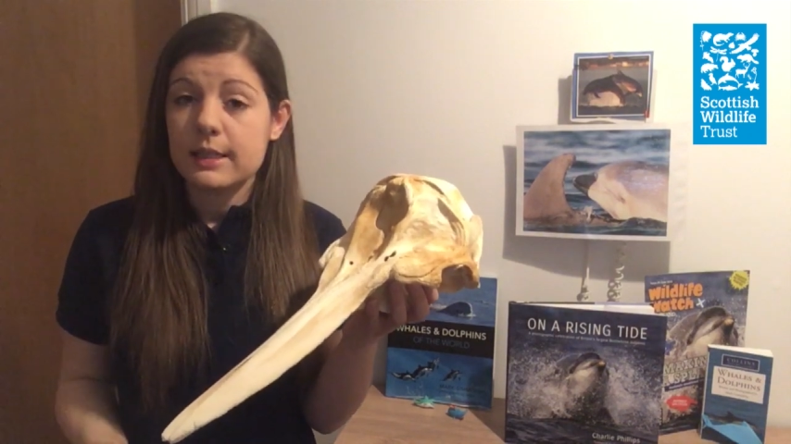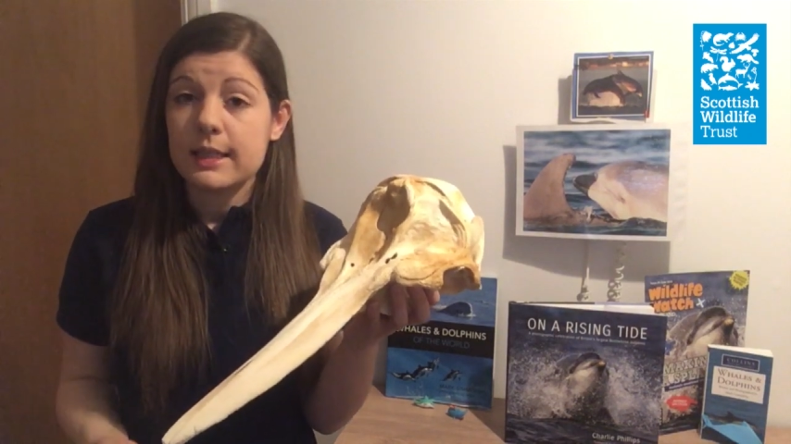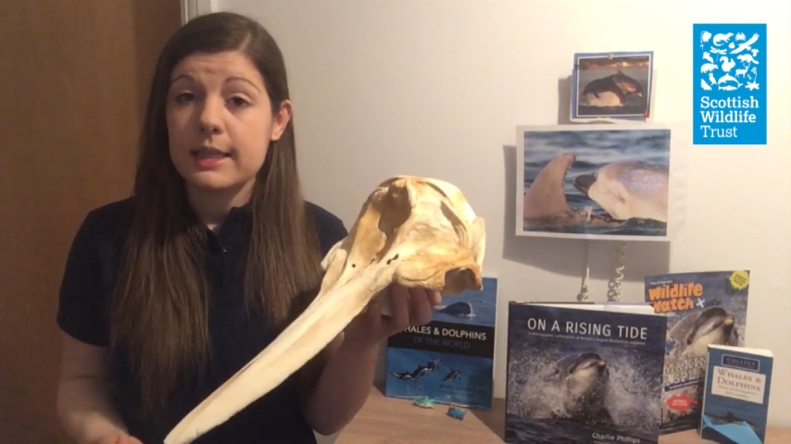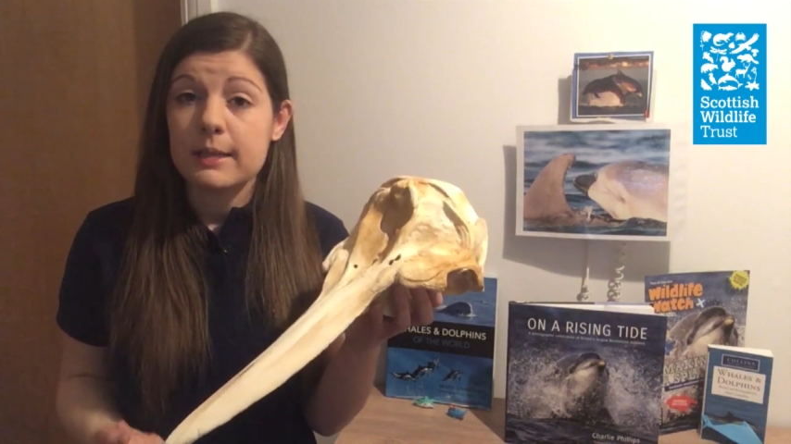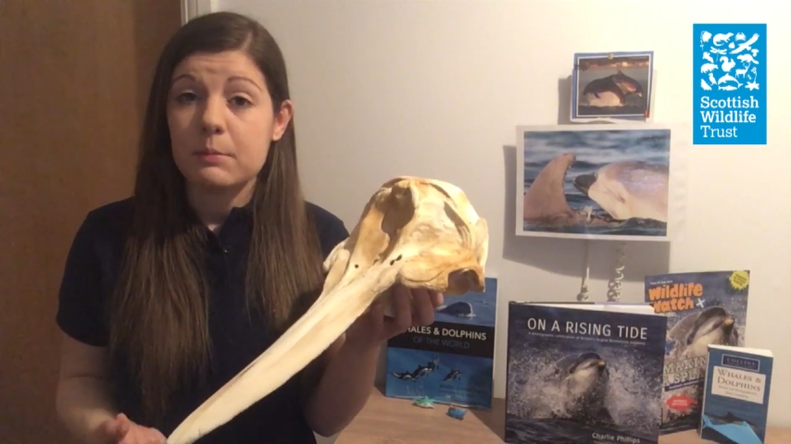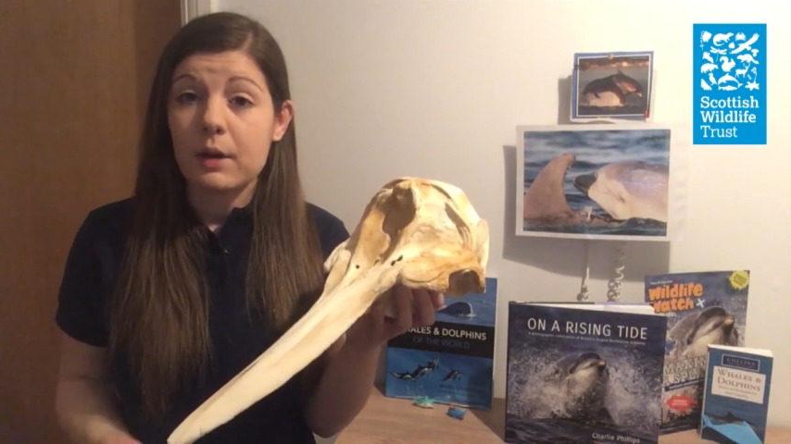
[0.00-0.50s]

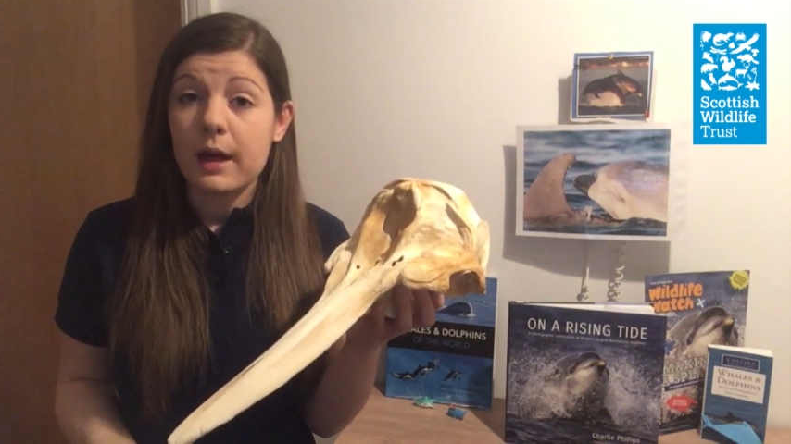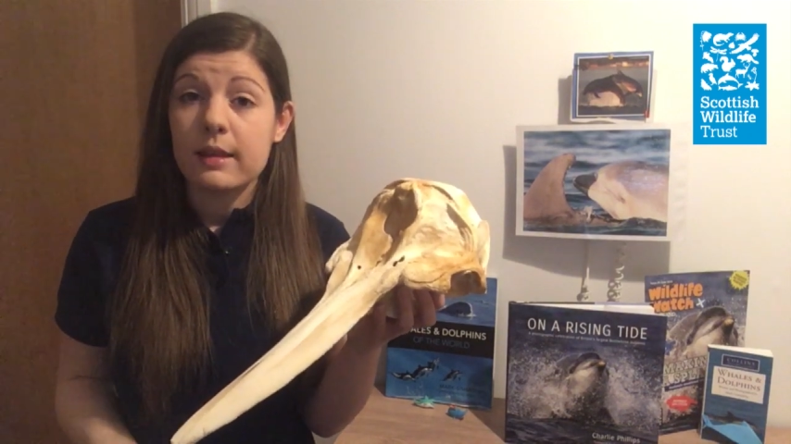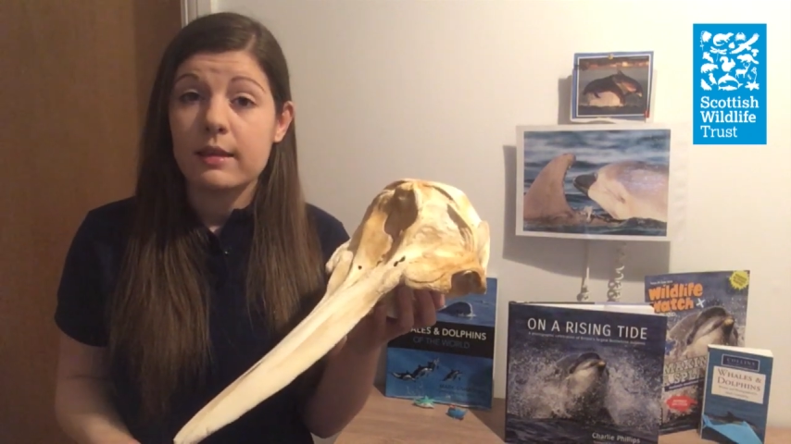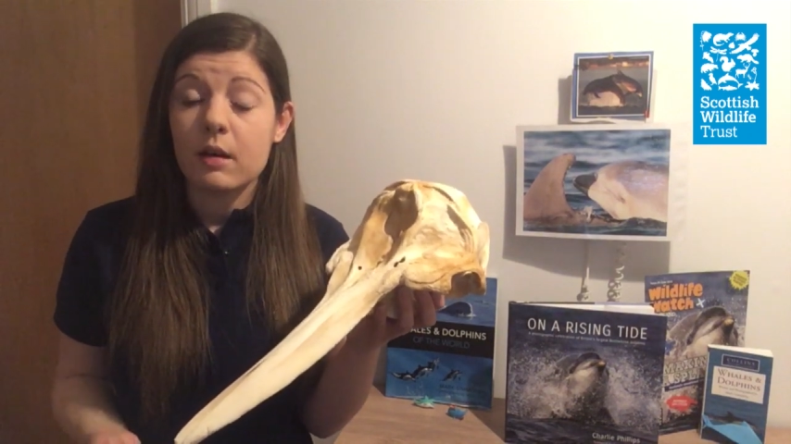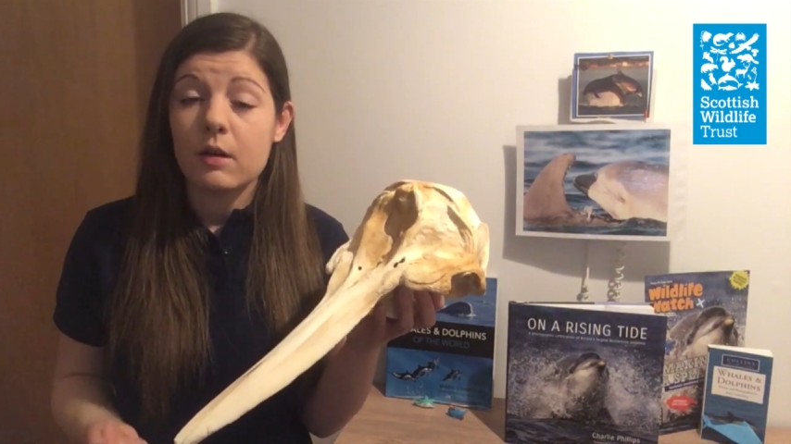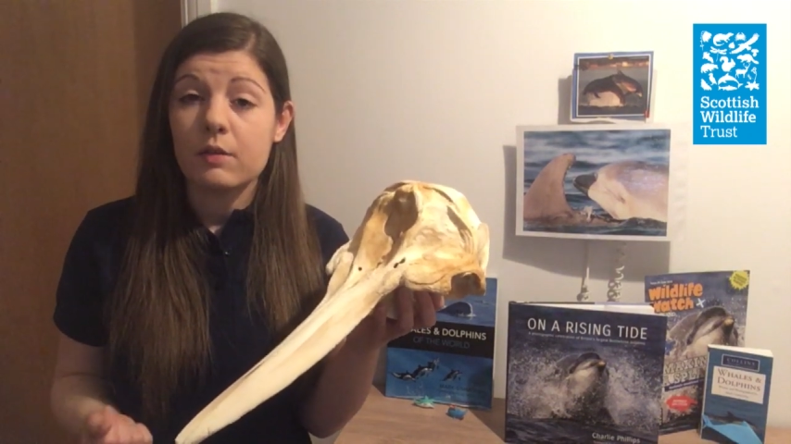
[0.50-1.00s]
clean
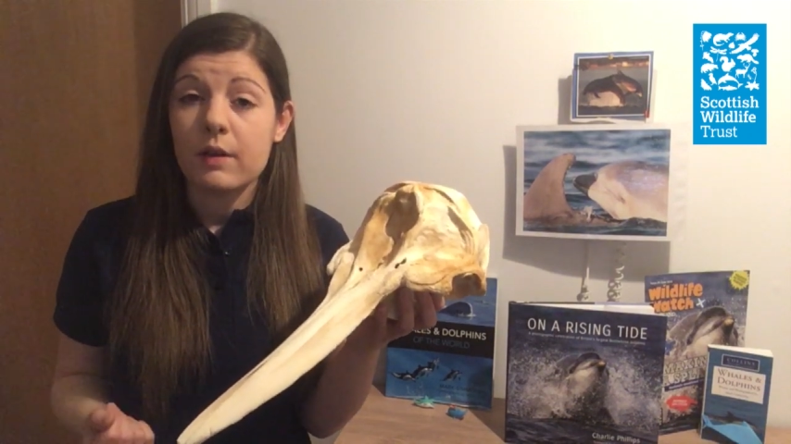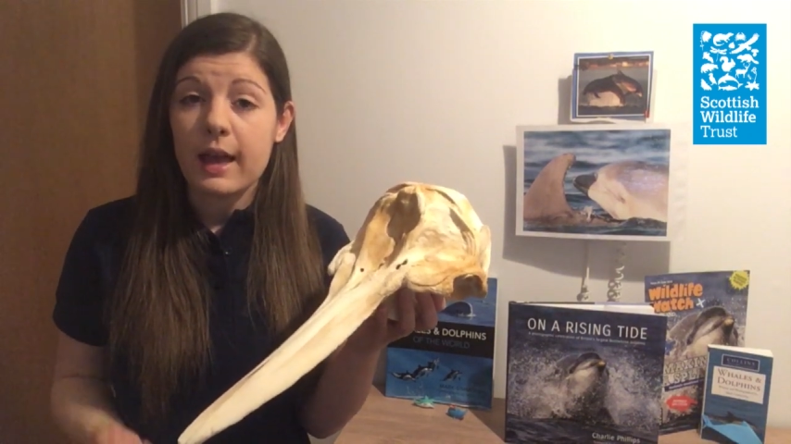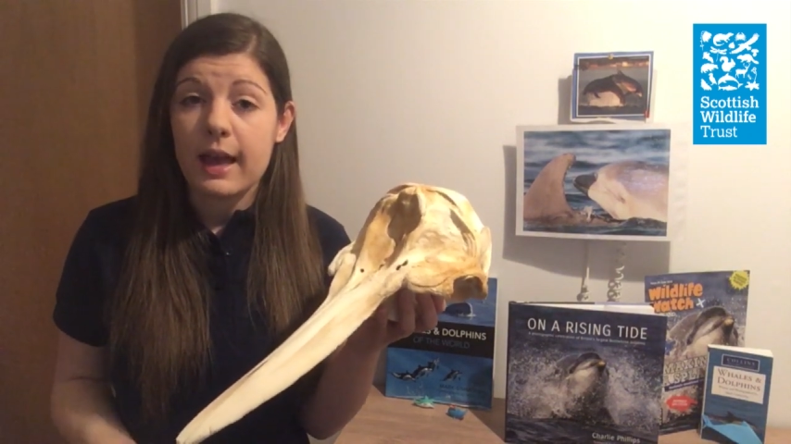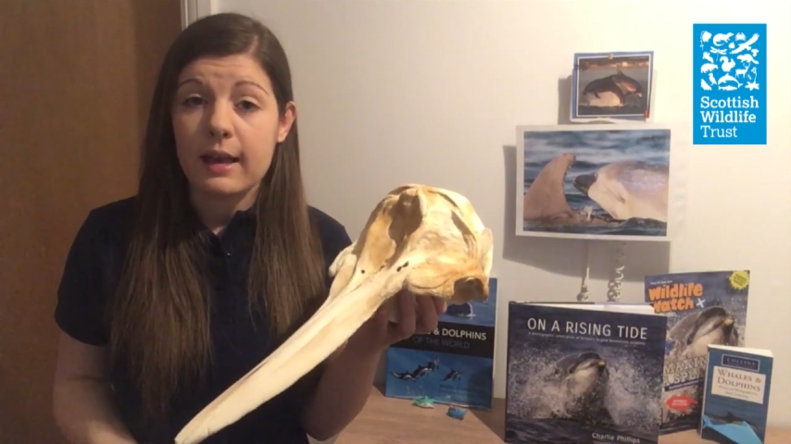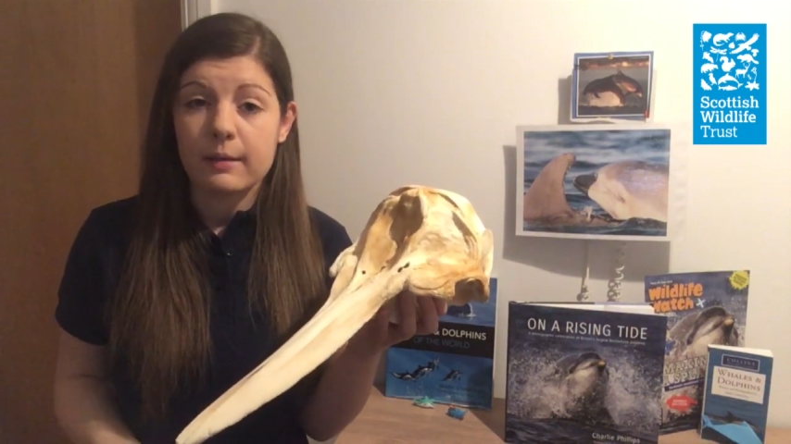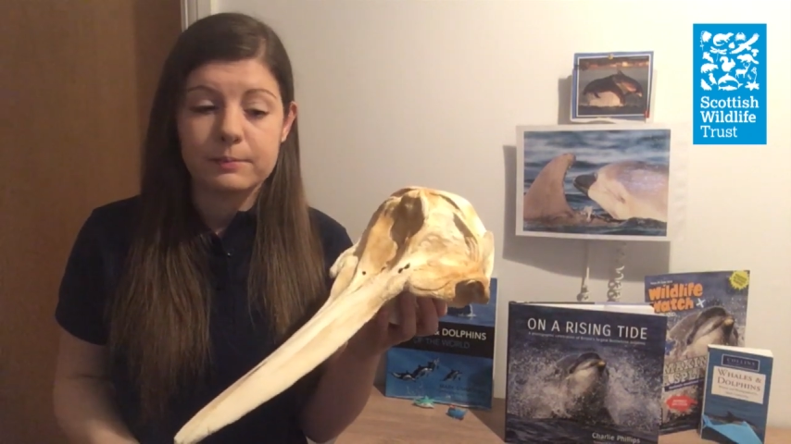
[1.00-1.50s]
breath of
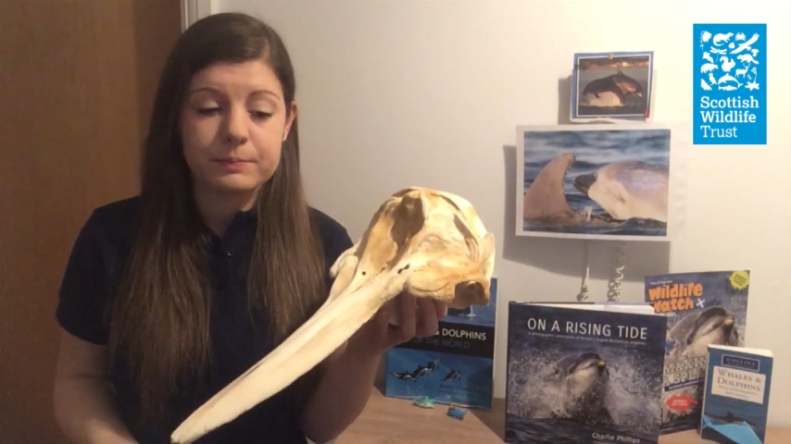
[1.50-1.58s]
air.